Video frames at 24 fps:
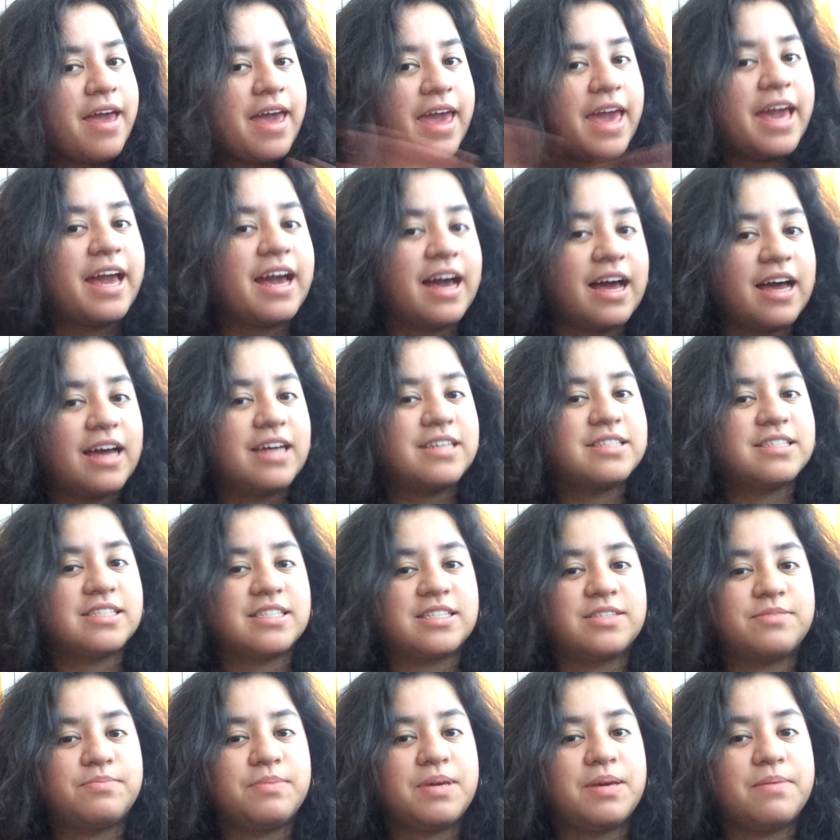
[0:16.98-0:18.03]
Hey guys,
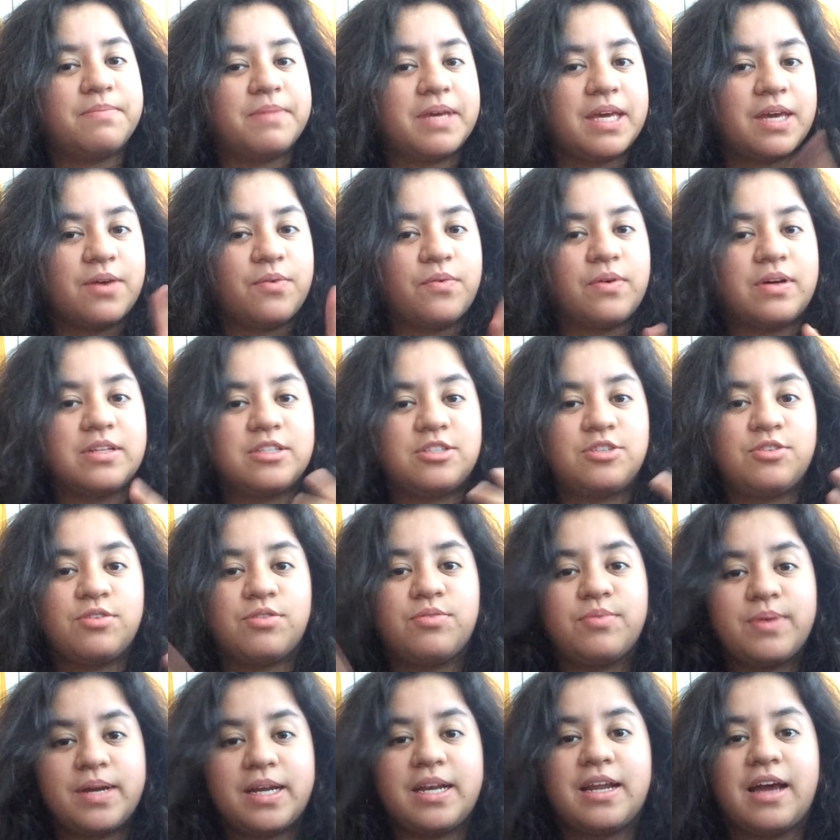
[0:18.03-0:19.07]
it's
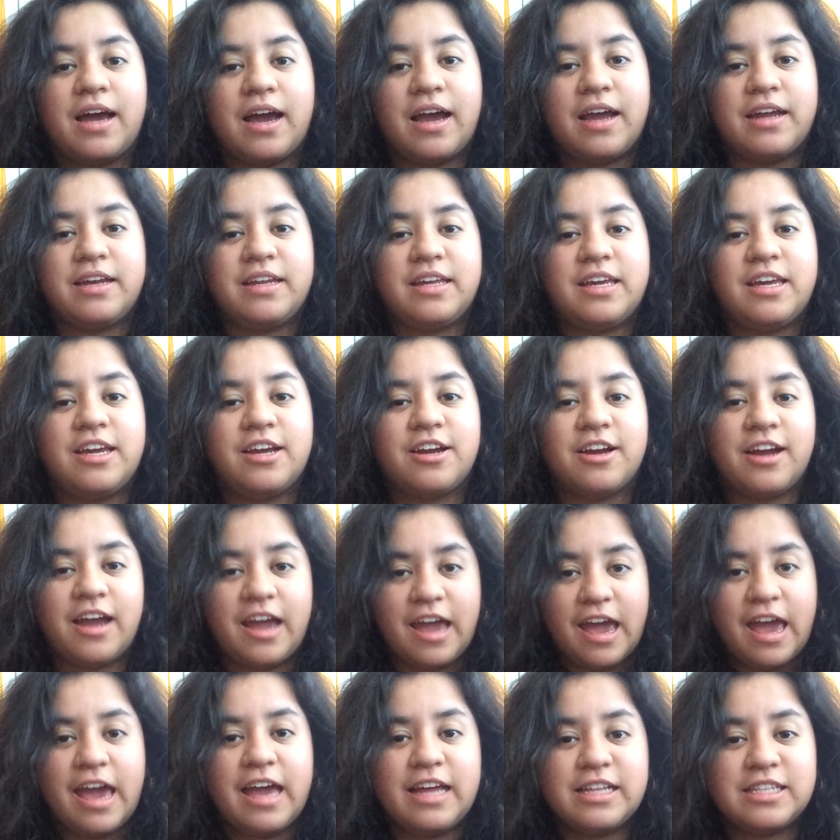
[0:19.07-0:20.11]
Mimi1239 here,
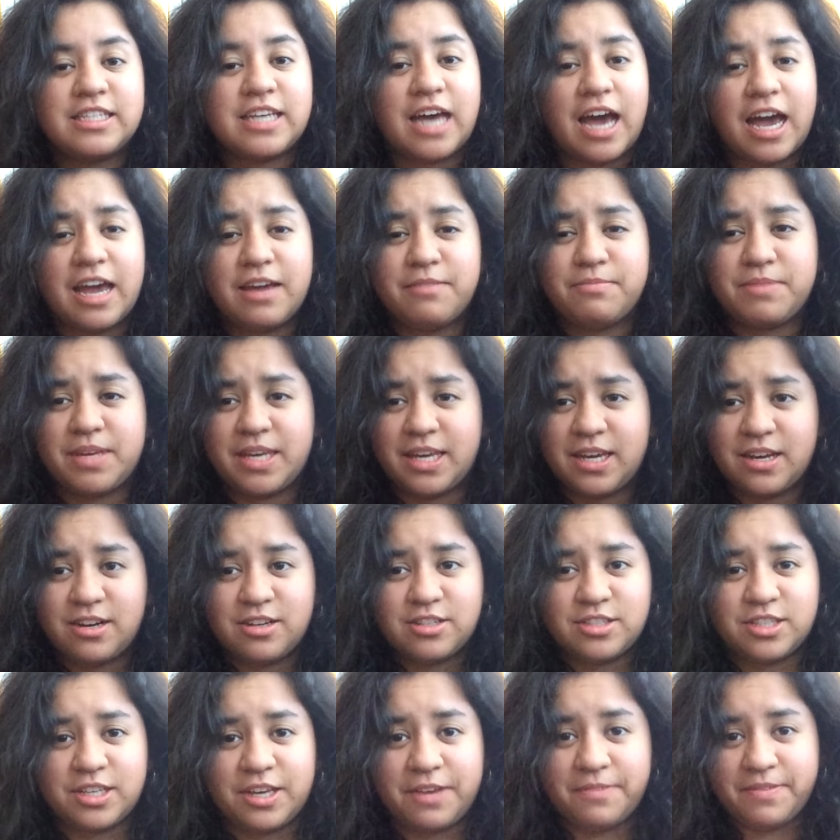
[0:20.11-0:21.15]
and I am here
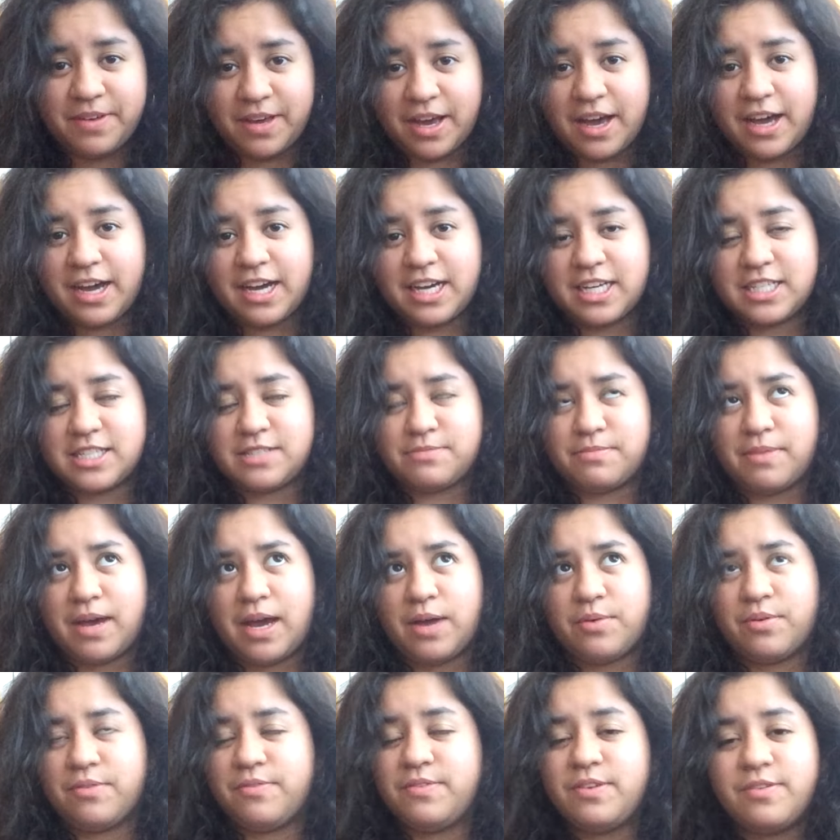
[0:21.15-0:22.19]
to give you guys my
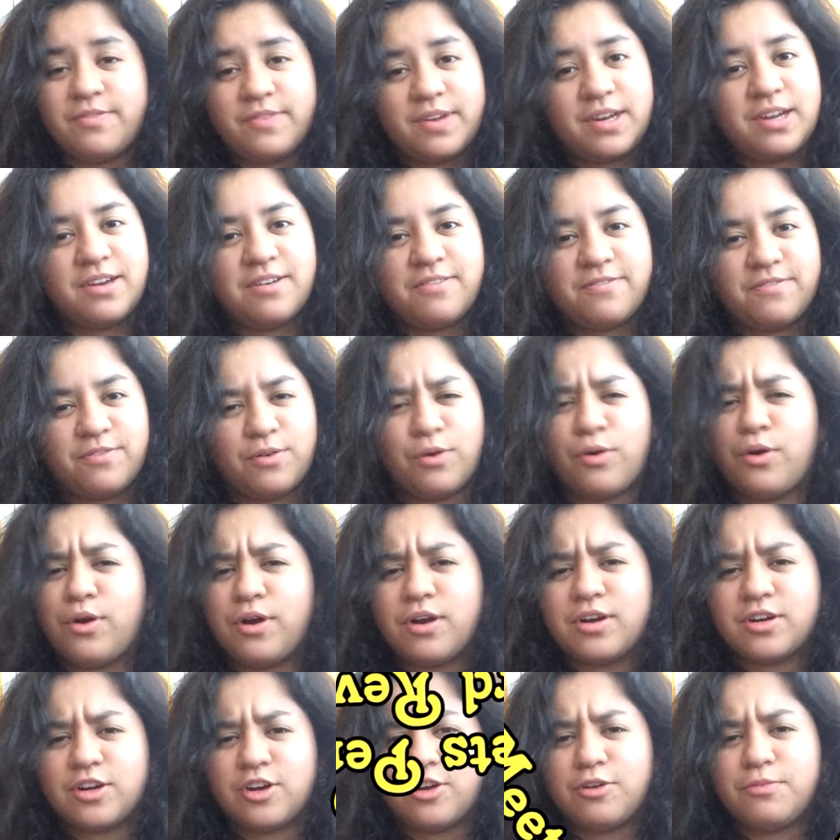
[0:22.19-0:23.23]
review video
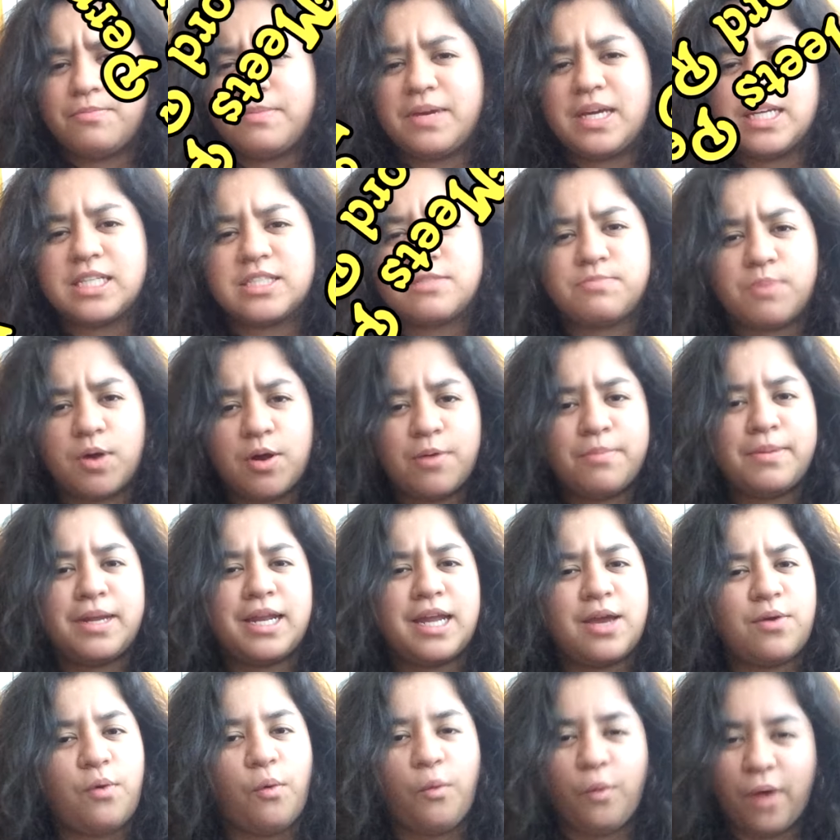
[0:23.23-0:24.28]
for Girl Meets
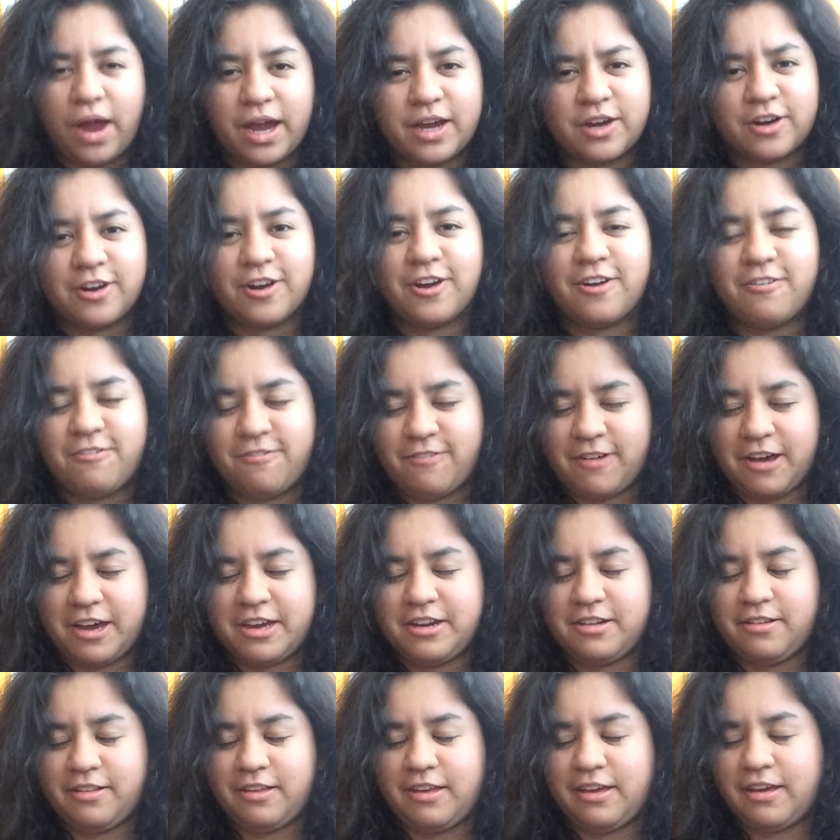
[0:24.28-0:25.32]
Permanent Record,
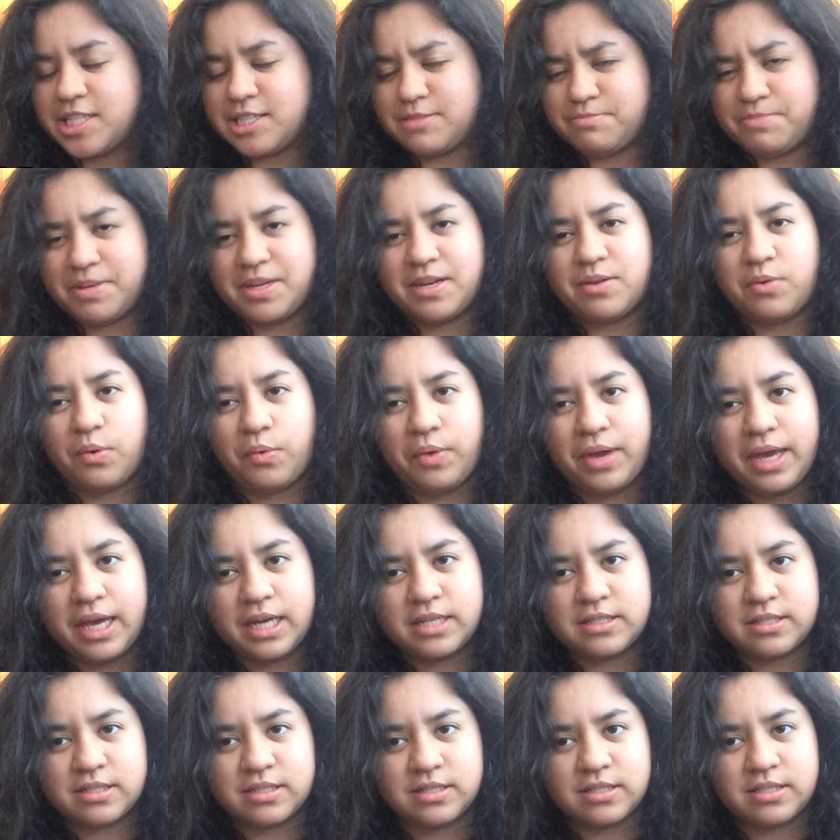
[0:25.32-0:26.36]
finally. It's been a week
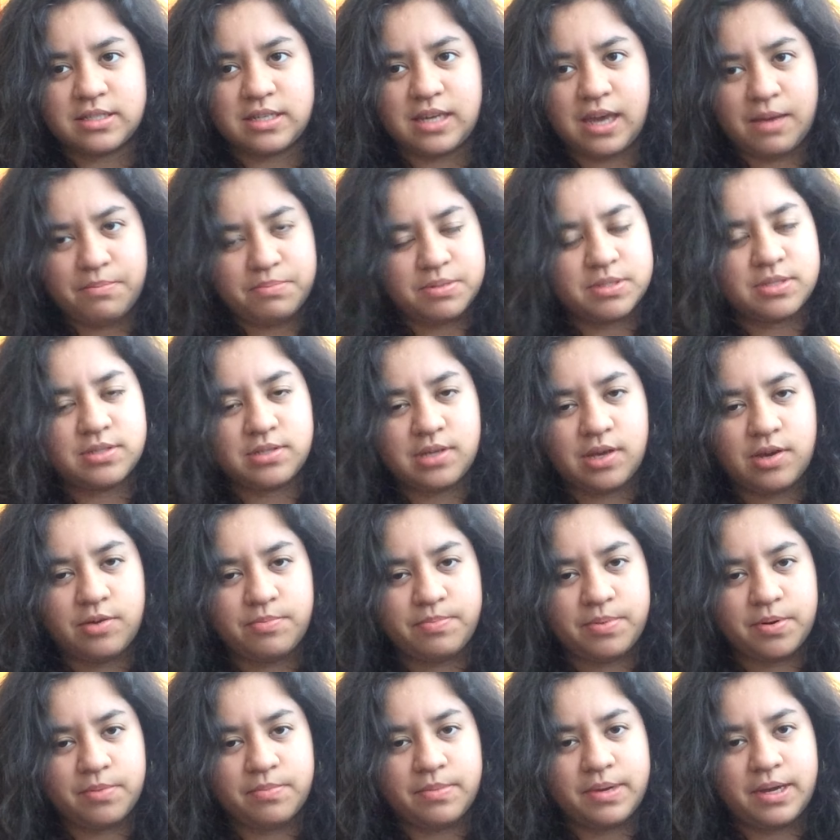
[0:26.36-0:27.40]
since the episode
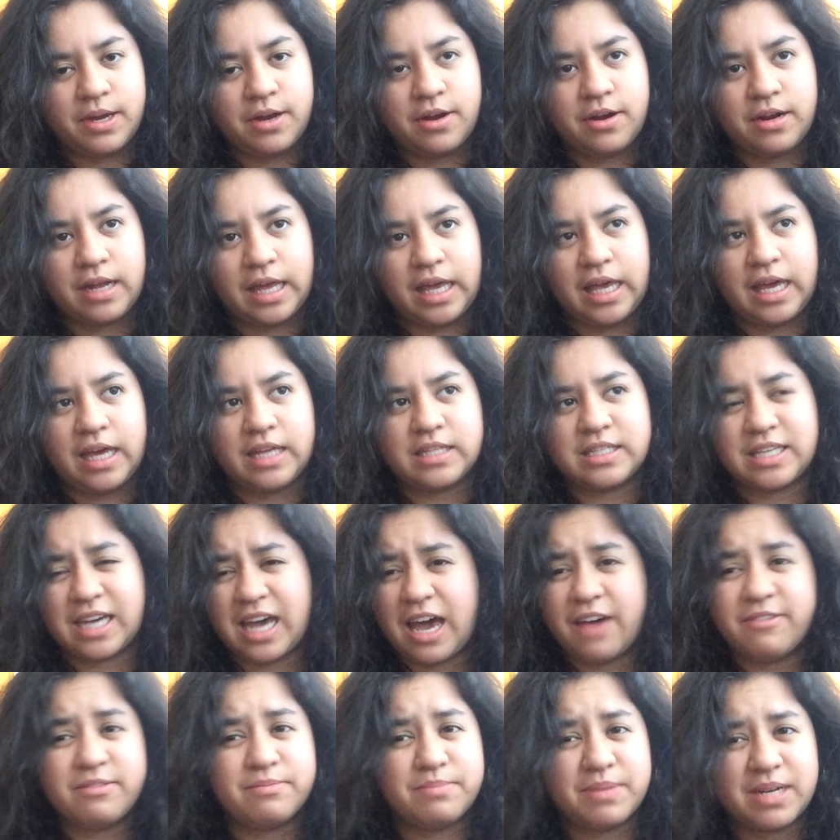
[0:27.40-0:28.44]
premiered, and I
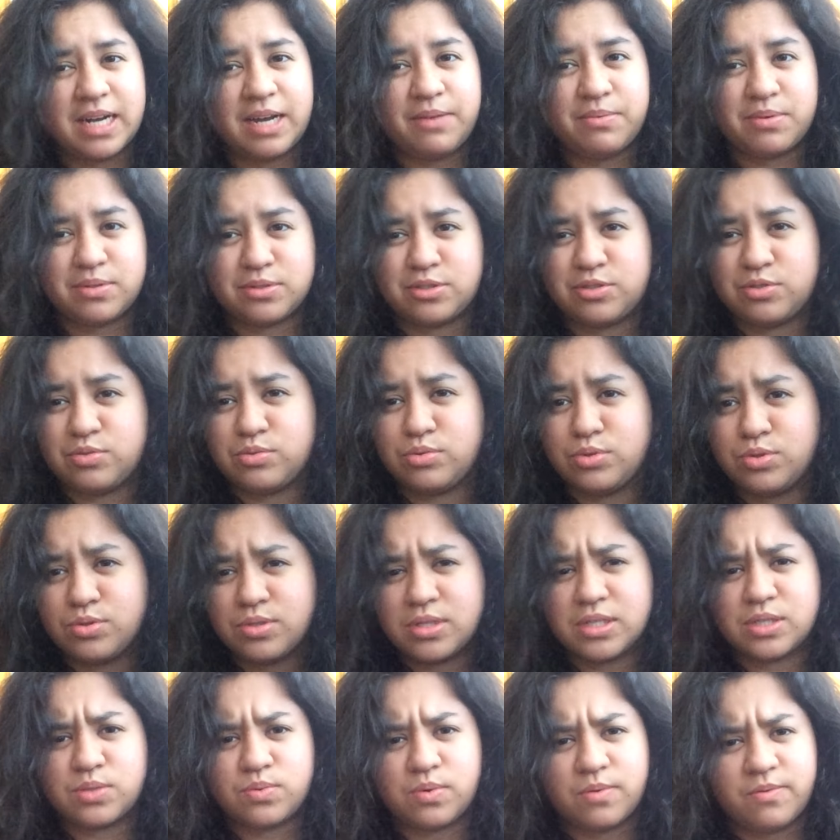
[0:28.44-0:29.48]
haven't been able to do
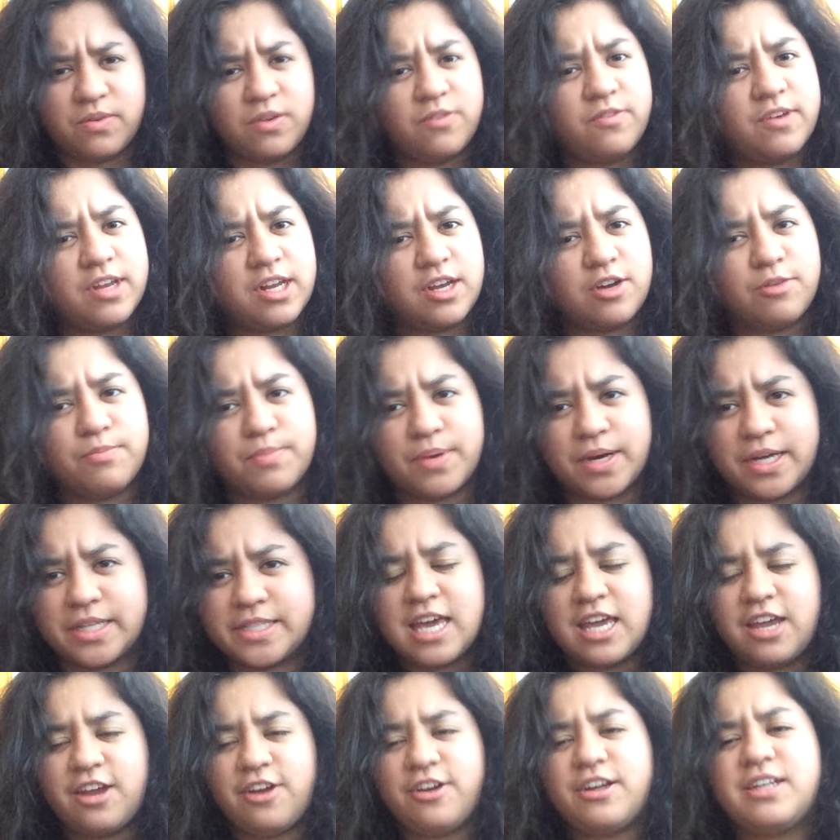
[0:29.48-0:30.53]
this review video, but
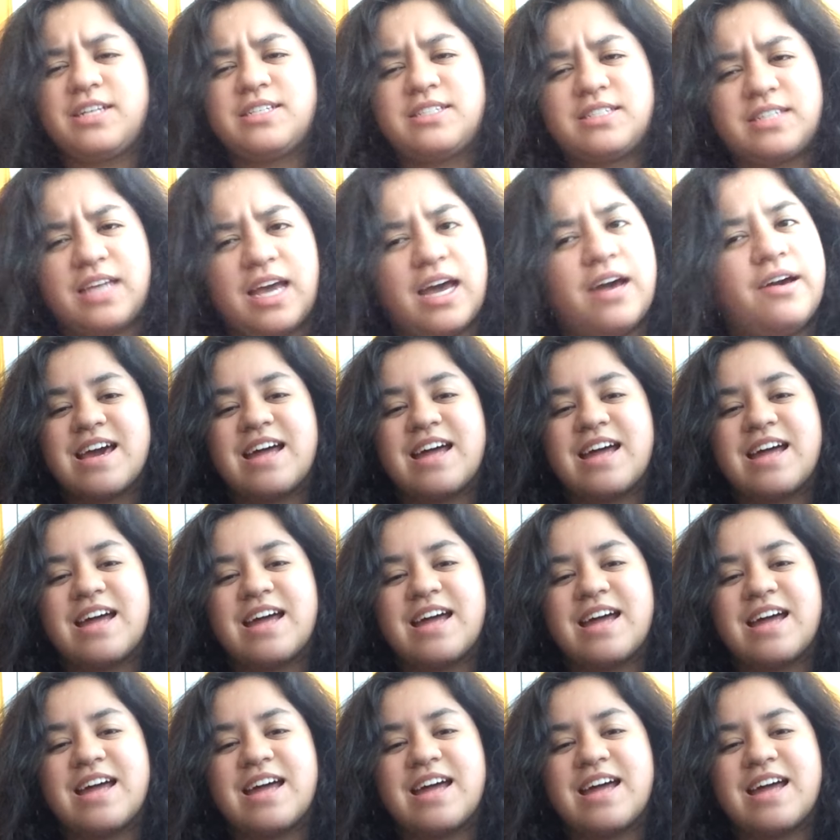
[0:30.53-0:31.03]
here it is now.